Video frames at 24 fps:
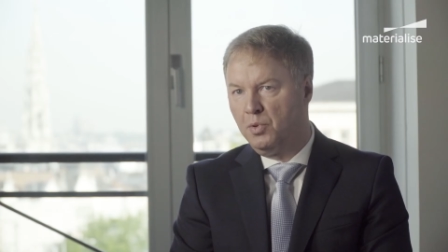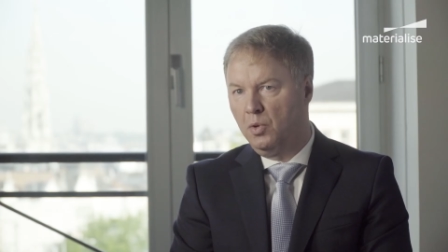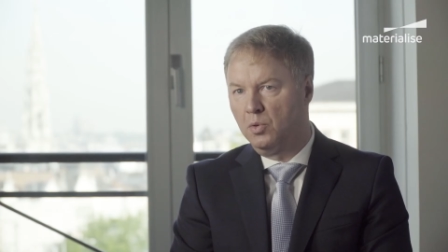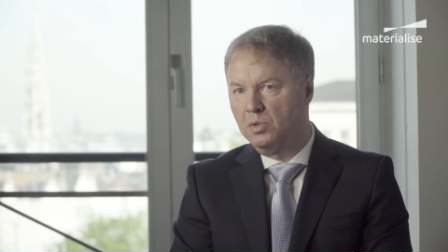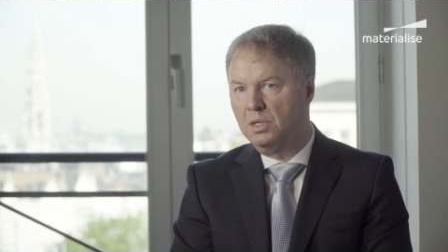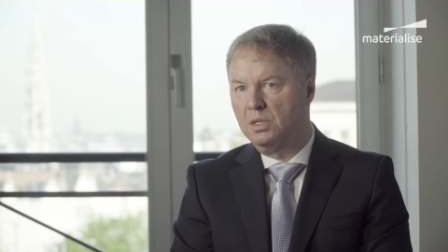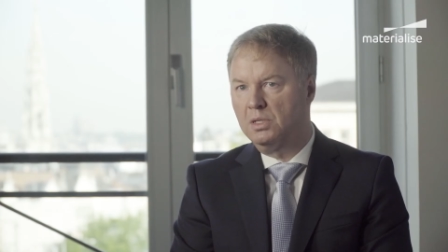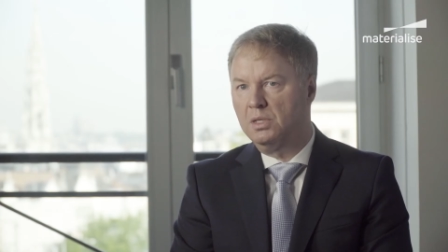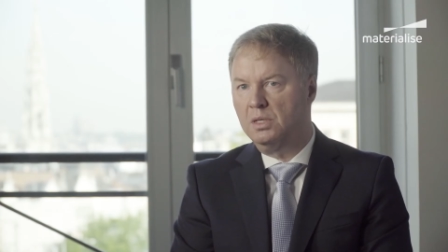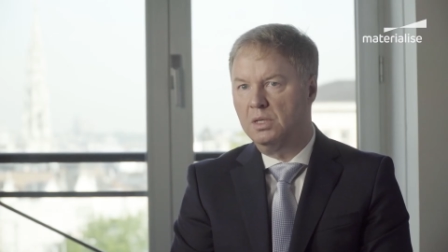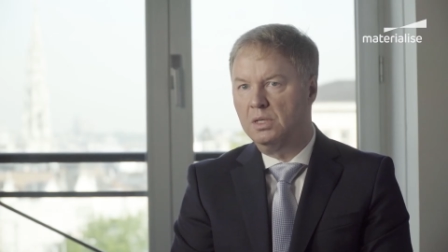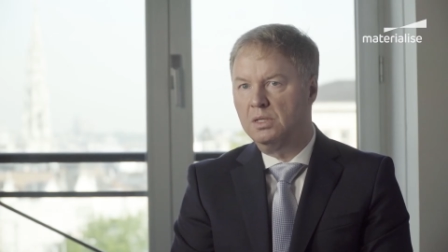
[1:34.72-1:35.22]

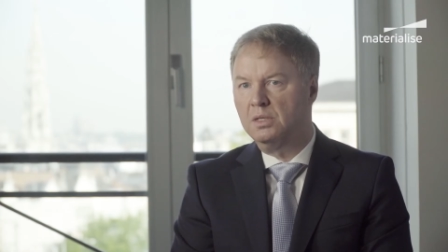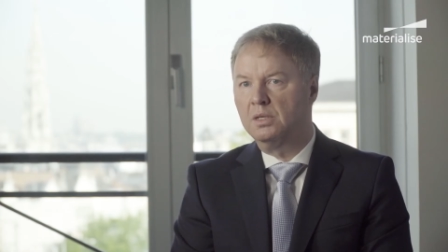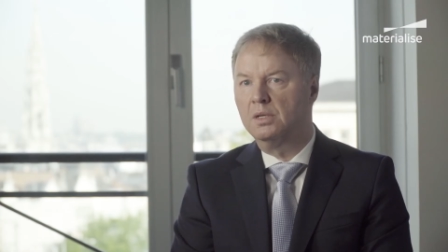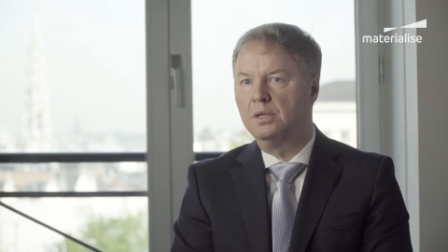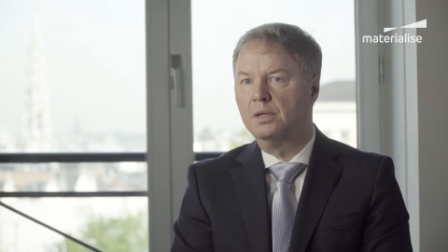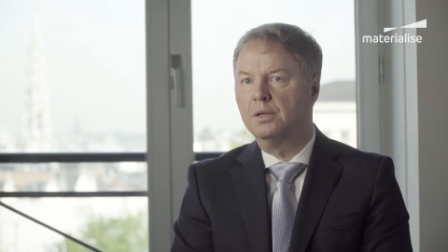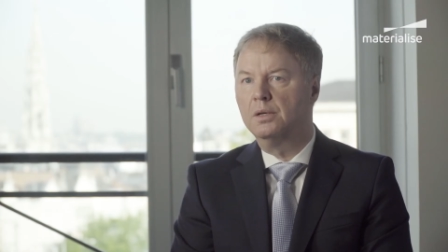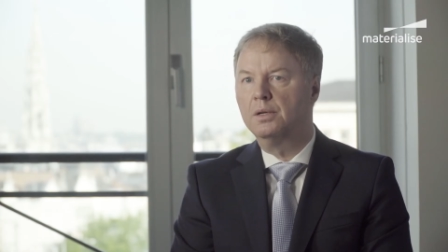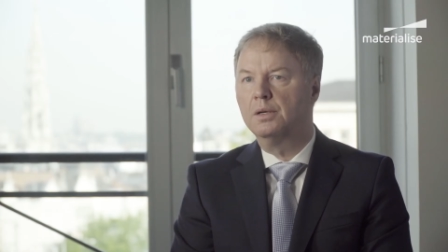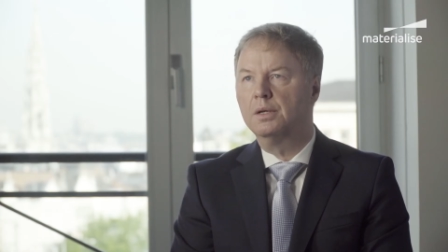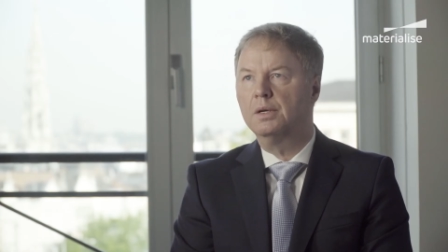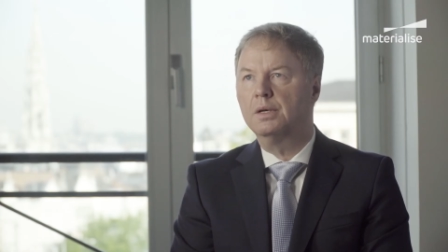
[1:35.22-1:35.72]
process is
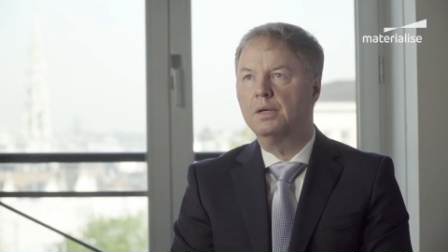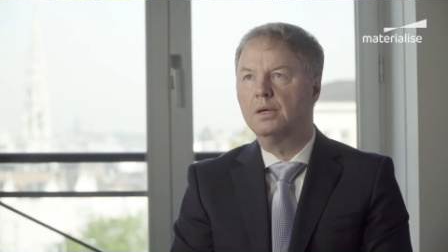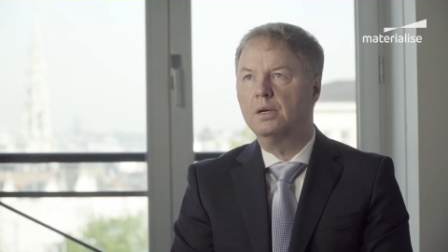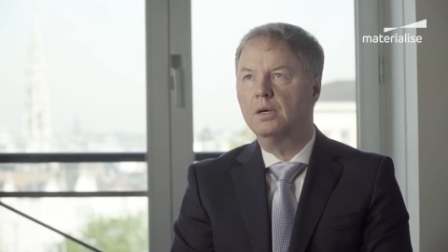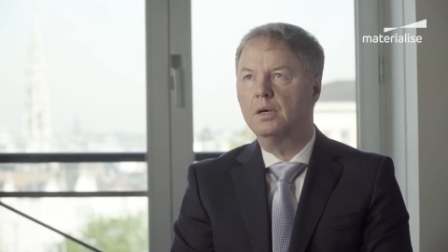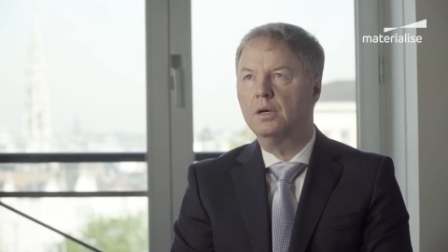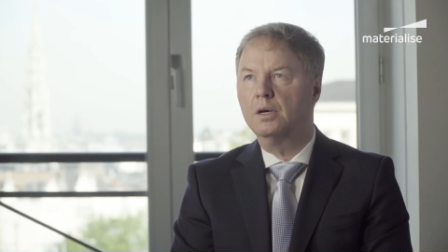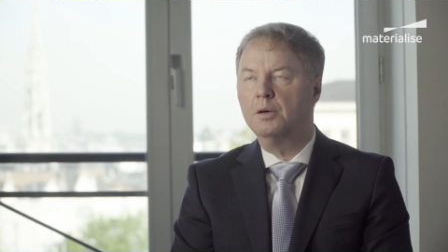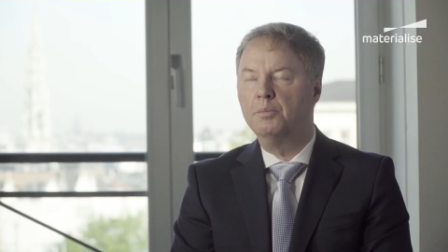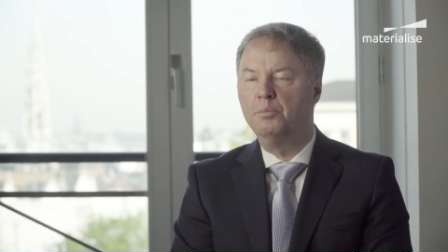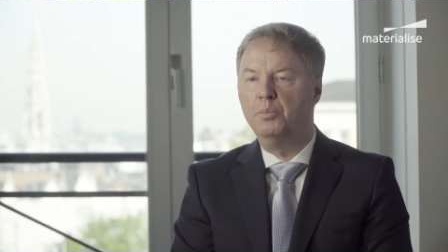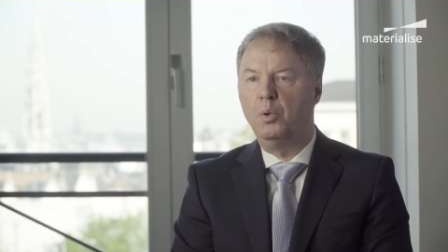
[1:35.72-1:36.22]
an
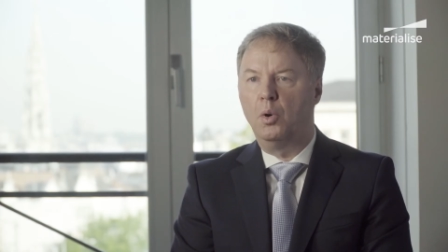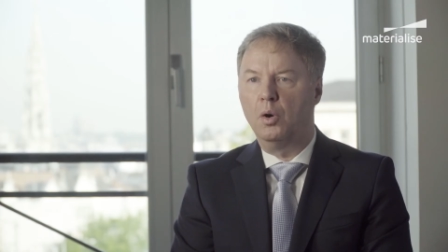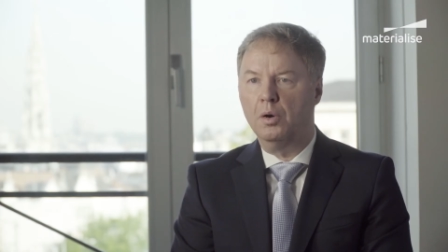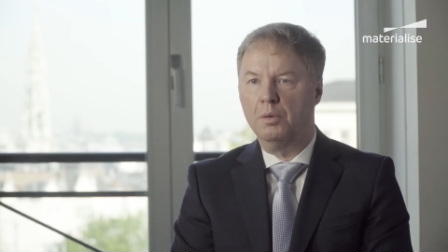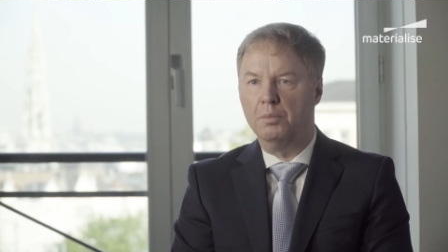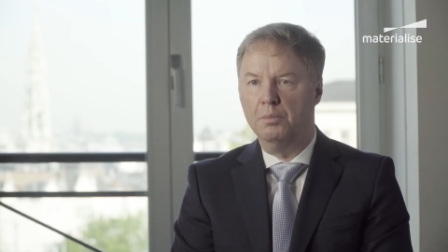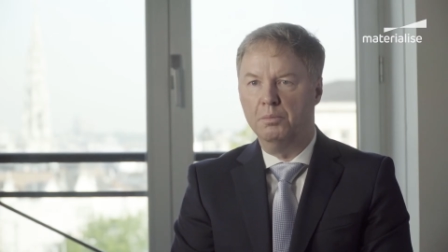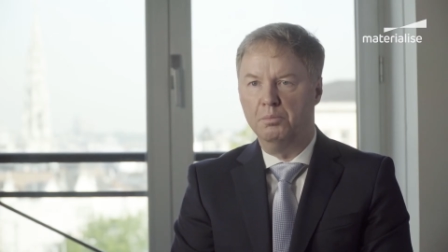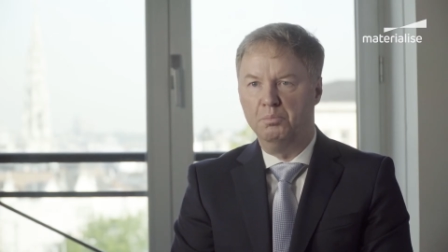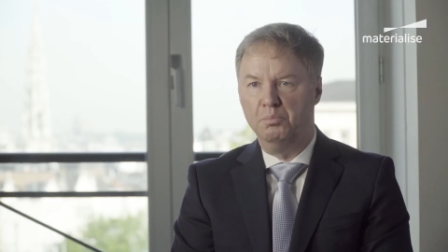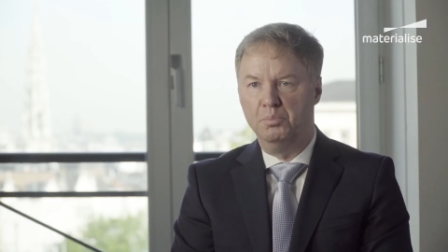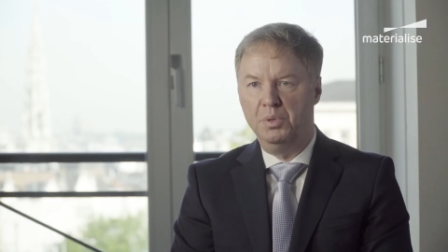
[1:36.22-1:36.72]
uh,
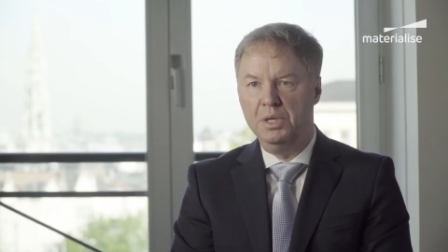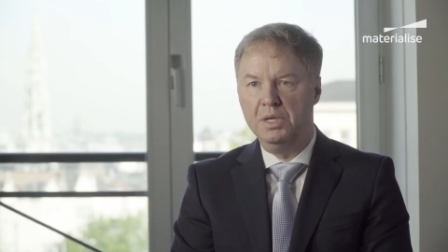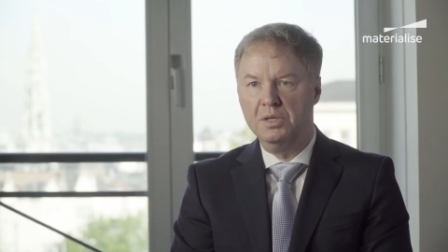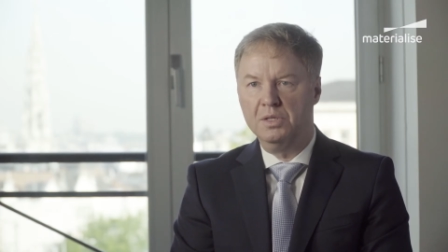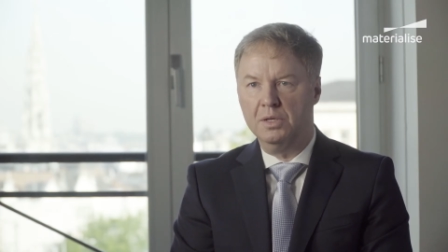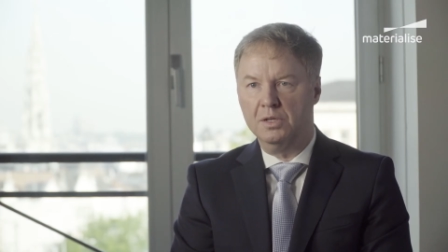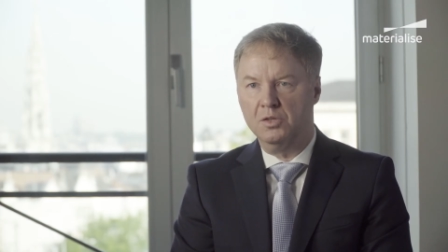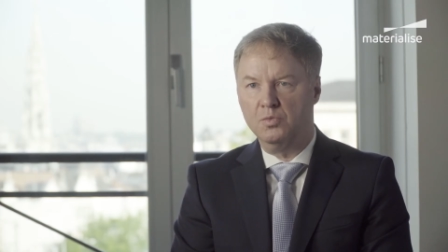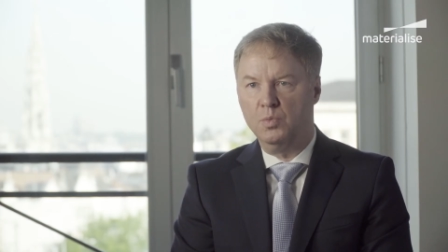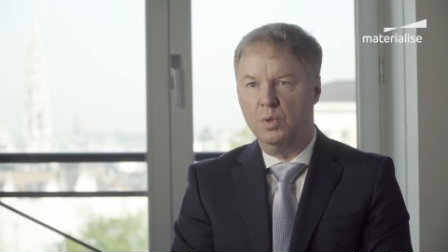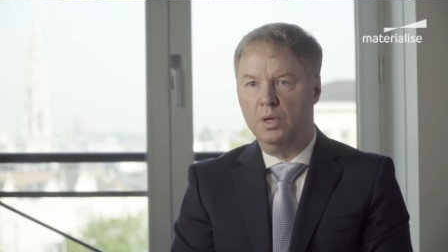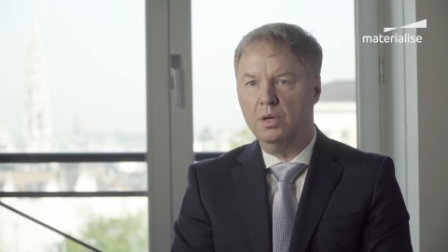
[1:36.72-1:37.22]
important piece
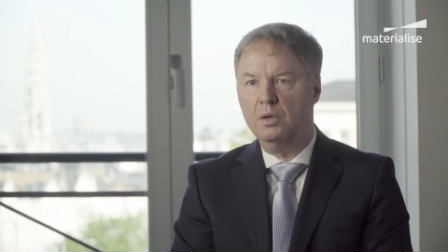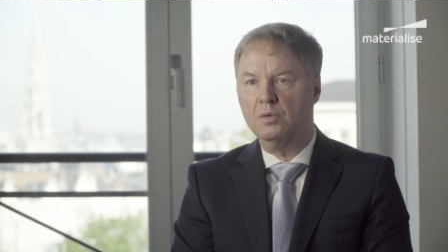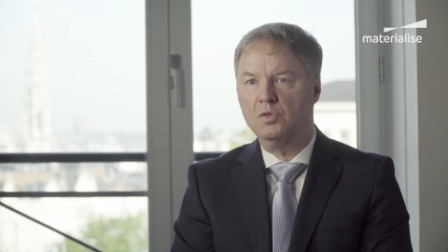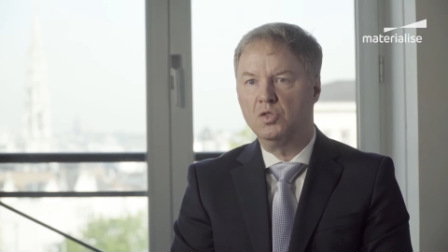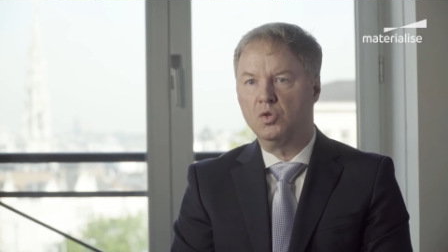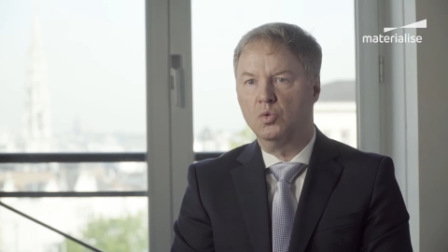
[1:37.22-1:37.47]
as well.